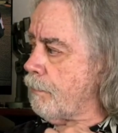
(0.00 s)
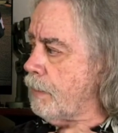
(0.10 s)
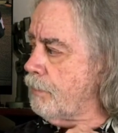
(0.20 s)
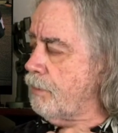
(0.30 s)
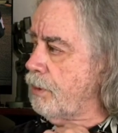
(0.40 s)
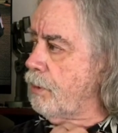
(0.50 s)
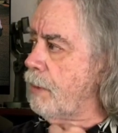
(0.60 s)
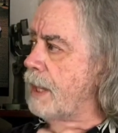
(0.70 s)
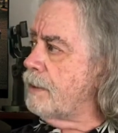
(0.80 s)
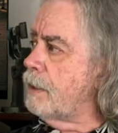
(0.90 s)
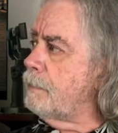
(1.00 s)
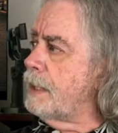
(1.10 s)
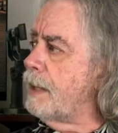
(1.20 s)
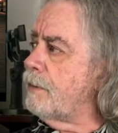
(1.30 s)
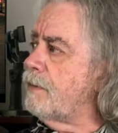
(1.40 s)
So you had come
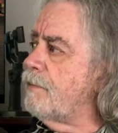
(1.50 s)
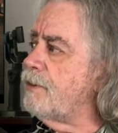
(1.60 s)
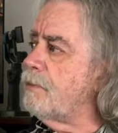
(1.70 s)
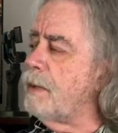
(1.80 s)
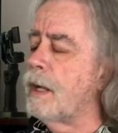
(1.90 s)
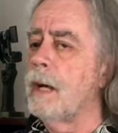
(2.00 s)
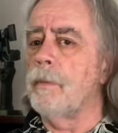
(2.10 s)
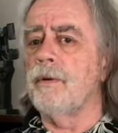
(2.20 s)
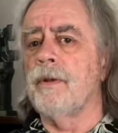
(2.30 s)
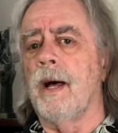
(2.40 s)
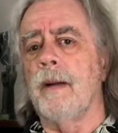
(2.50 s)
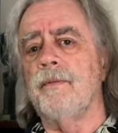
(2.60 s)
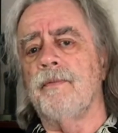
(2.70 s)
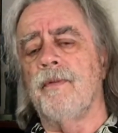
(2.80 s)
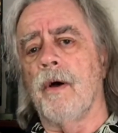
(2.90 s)
down to visit me a couple of times
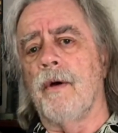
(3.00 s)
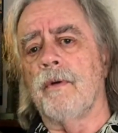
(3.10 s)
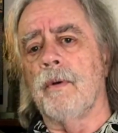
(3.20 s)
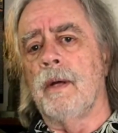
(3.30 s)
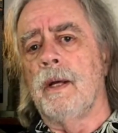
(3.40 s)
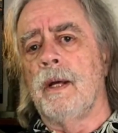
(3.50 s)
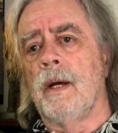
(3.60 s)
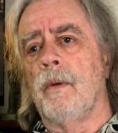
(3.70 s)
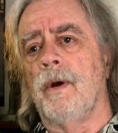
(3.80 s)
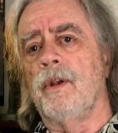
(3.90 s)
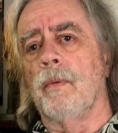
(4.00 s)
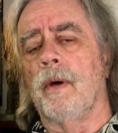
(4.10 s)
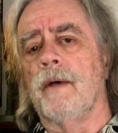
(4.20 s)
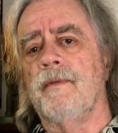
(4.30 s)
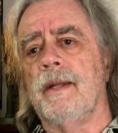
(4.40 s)
in Florida when you were
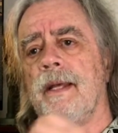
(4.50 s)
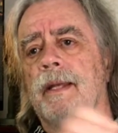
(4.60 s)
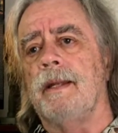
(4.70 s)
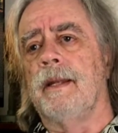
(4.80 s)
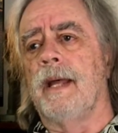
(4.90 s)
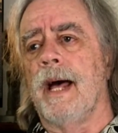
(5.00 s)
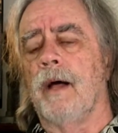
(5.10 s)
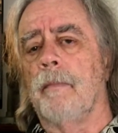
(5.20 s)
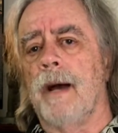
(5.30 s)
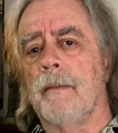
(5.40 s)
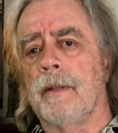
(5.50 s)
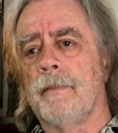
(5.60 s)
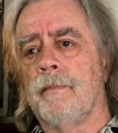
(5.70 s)
living in Alabama.